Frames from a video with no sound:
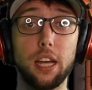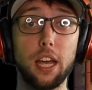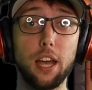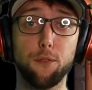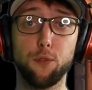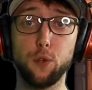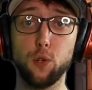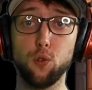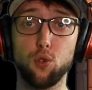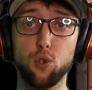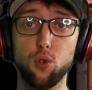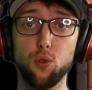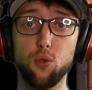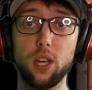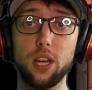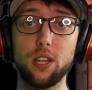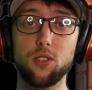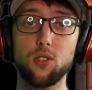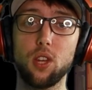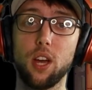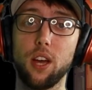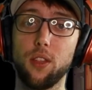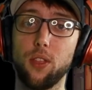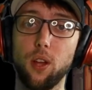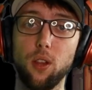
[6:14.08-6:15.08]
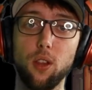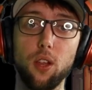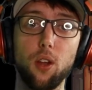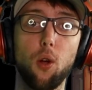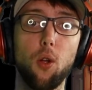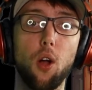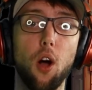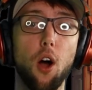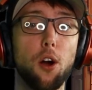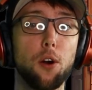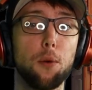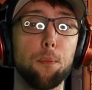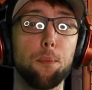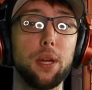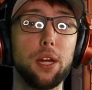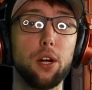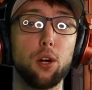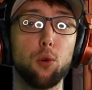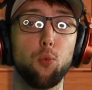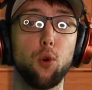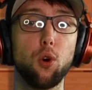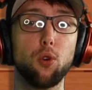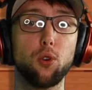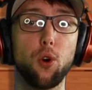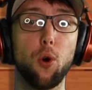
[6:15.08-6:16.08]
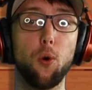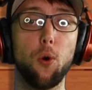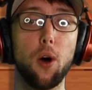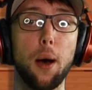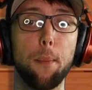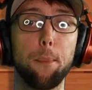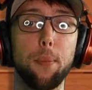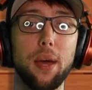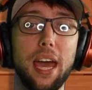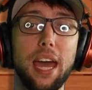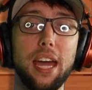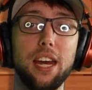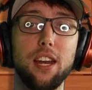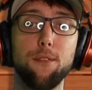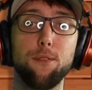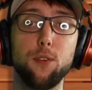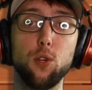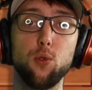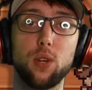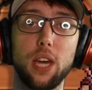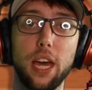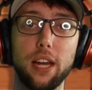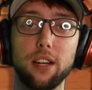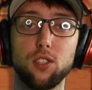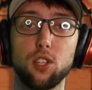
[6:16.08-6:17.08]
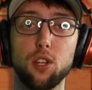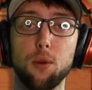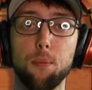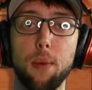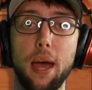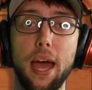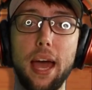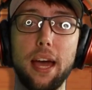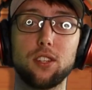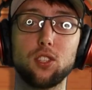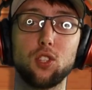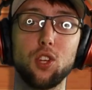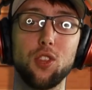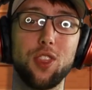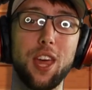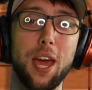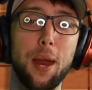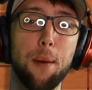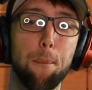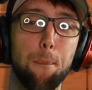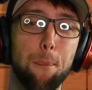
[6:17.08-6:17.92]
If you do this, the little heart meter will go up, and if you get it to max, then